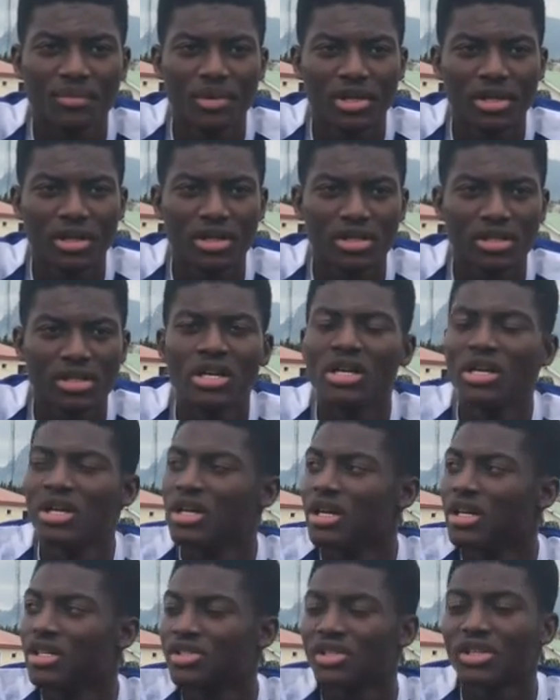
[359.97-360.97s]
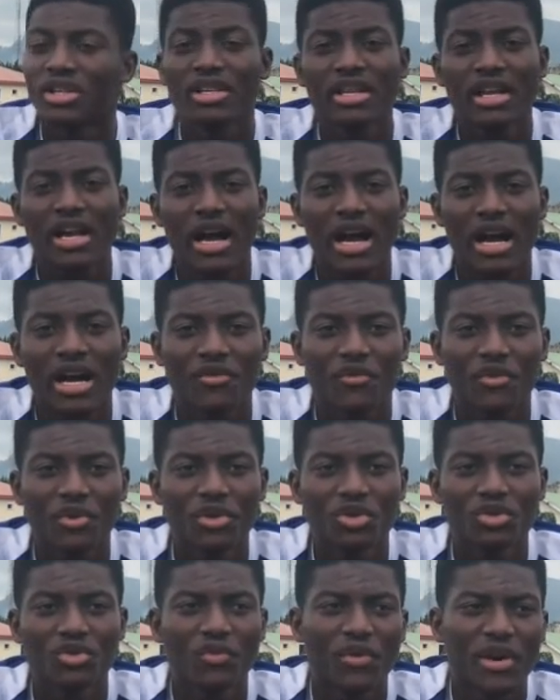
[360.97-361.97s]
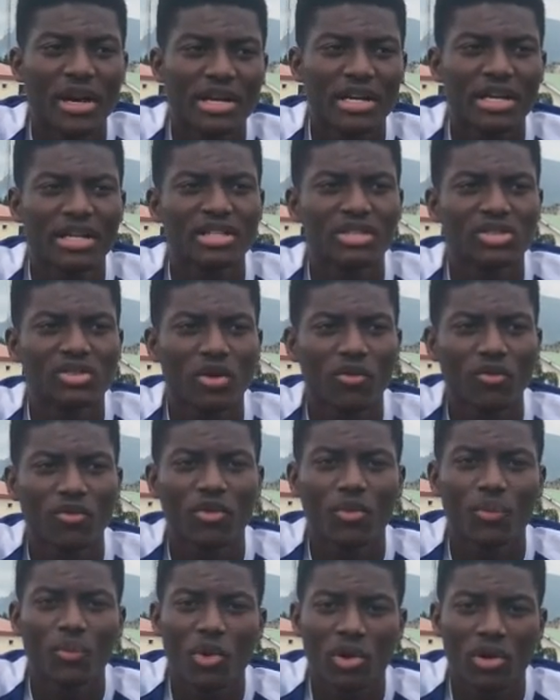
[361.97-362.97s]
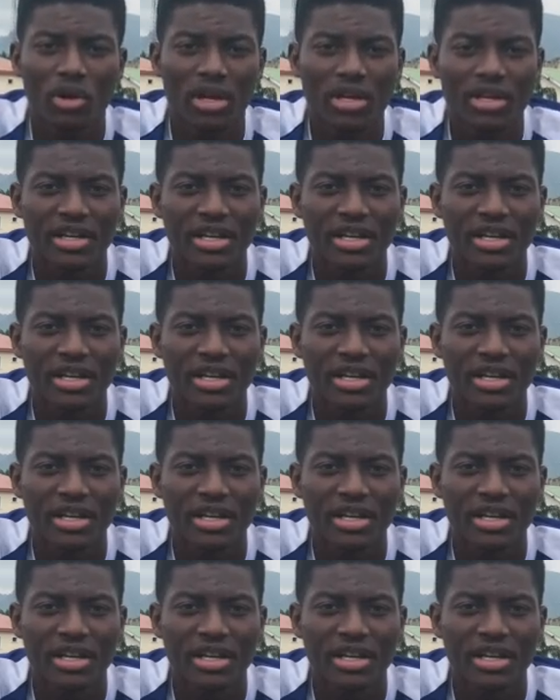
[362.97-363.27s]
because it's really hard for you to find any top footballer